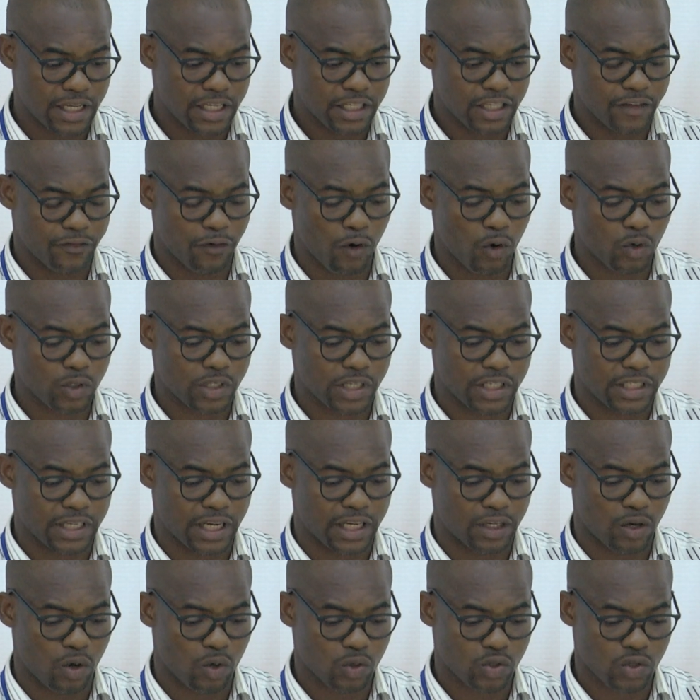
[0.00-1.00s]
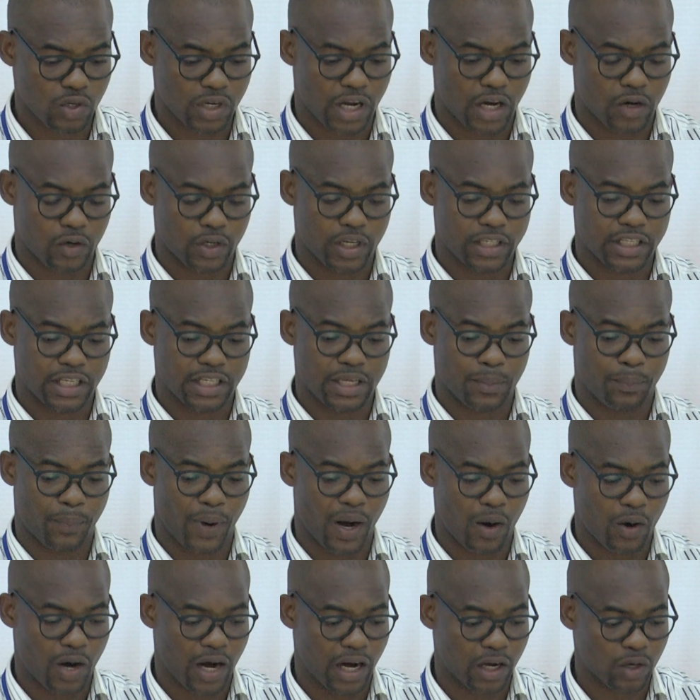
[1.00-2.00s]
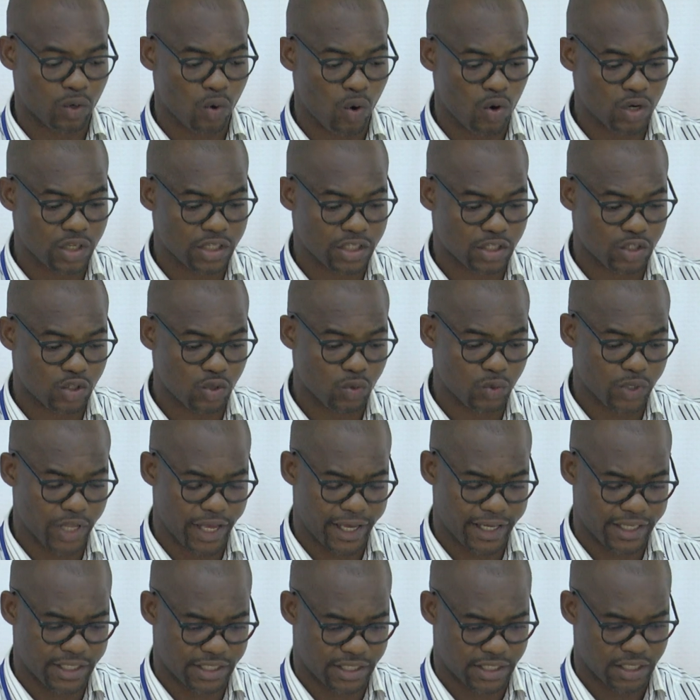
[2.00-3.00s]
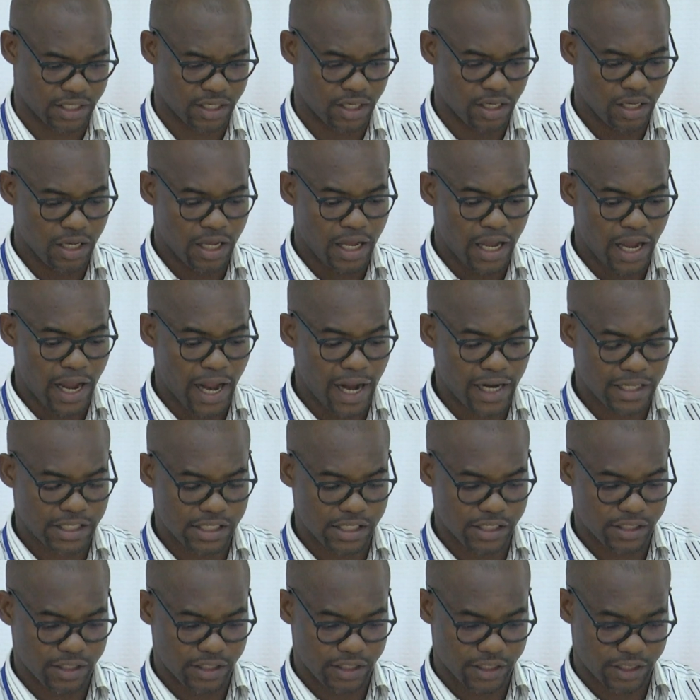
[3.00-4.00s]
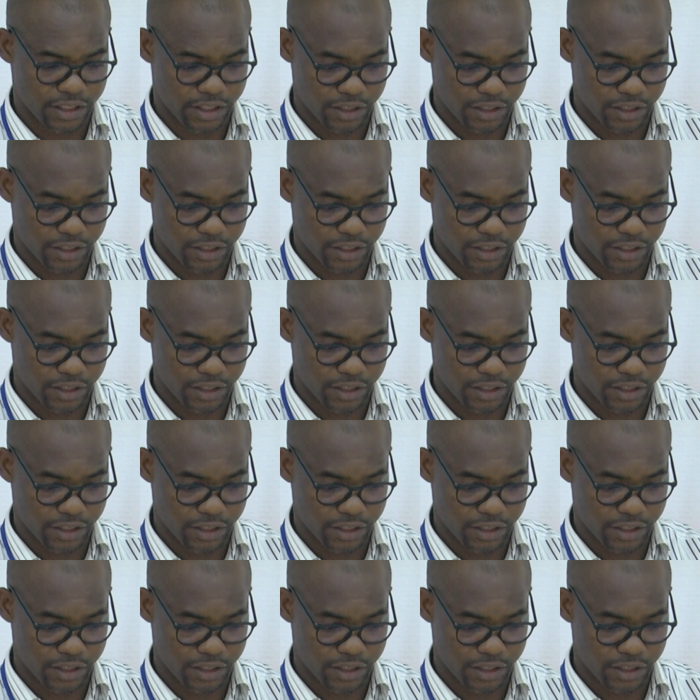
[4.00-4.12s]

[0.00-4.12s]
the voltage, and also calculated the power along 2 days acting.